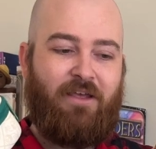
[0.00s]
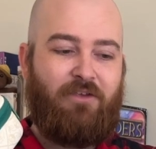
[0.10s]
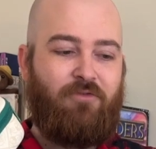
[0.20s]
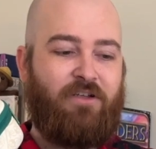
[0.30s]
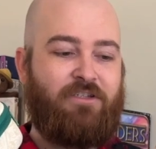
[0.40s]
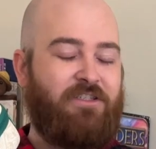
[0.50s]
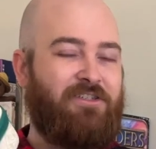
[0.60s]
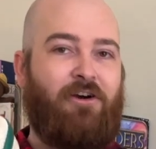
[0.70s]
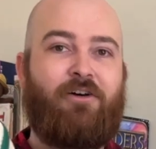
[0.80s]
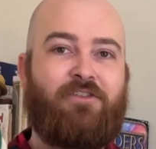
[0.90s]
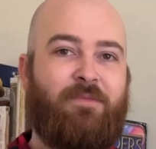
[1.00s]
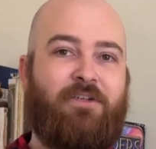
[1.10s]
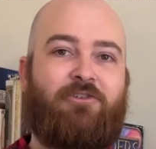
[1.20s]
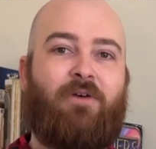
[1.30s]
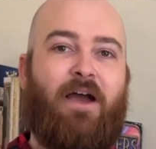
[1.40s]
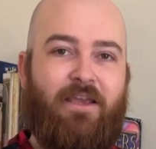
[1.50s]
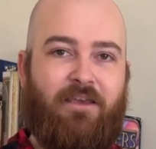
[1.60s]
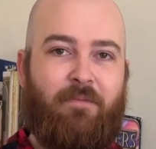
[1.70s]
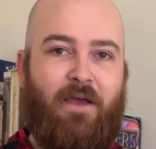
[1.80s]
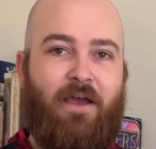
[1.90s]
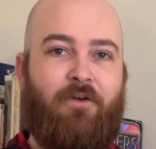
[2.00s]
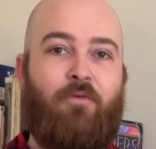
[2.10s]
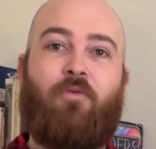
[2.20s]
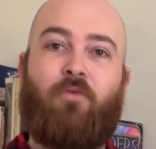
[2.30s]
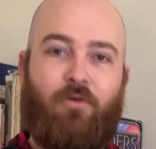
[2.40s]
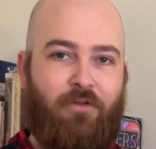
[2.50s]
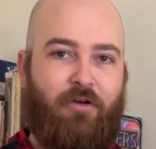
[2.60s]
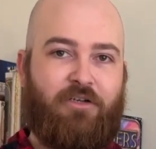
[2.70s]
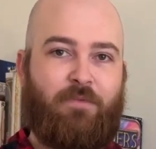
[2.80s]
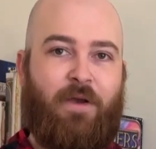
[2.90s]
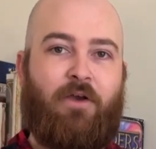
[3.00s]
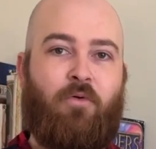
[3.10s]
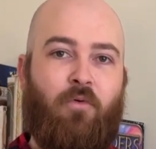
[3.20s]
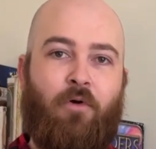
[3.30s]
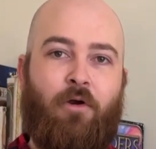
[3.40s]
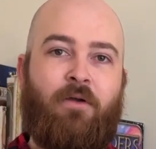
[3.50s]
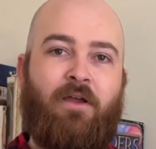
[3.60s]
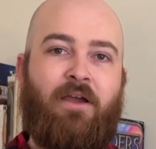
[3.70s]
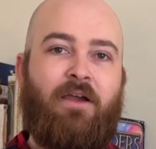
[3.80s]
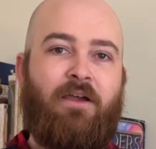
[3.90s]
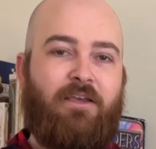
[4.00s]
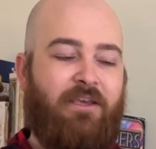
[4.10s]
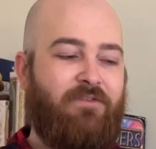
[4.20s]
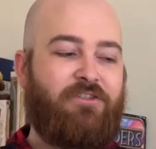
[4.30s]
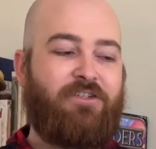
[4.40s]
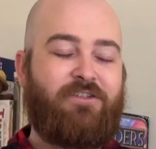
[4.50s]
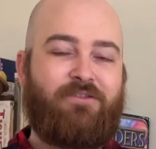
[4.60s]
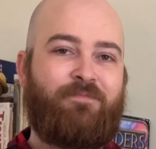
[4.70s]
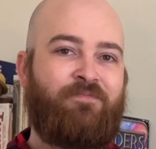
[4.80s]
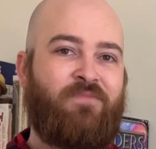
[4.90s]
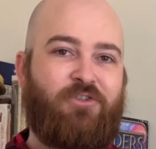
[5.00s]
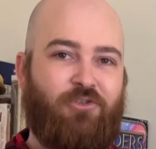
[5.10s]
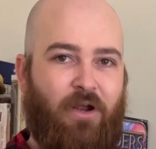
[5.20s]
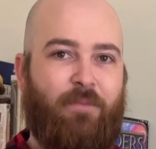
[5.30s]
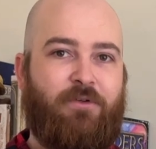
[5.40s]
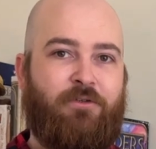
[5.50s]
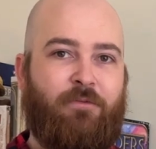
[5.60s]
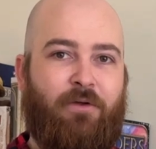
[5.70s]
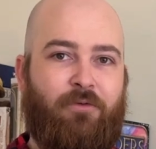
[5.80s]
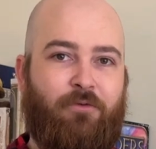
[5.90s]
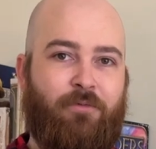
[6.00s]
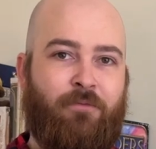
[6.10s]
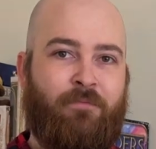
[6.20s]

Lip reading: that you can just toss them into a hiking bag or a luggage bag, or even just strap it to your belt loop.